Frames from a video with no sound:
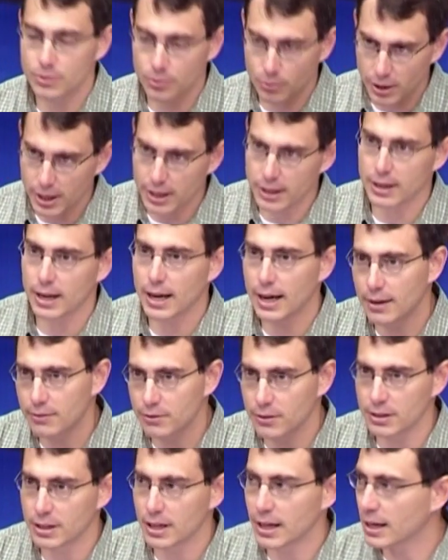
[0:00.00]
waiting
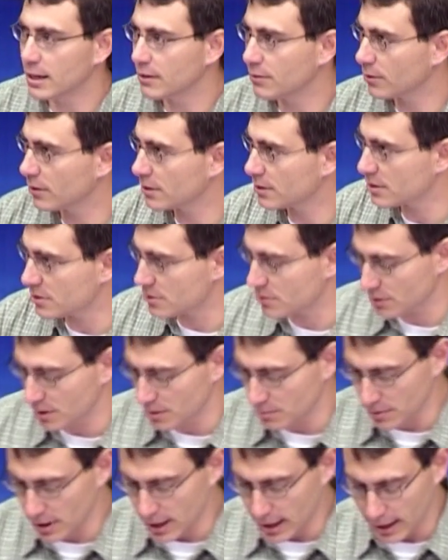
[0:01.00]
half the day for it to
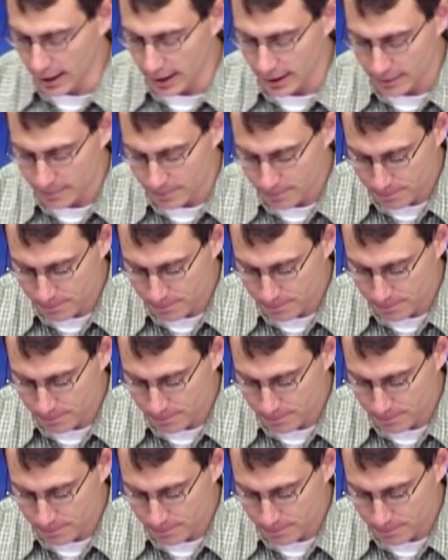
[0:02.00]
stream by.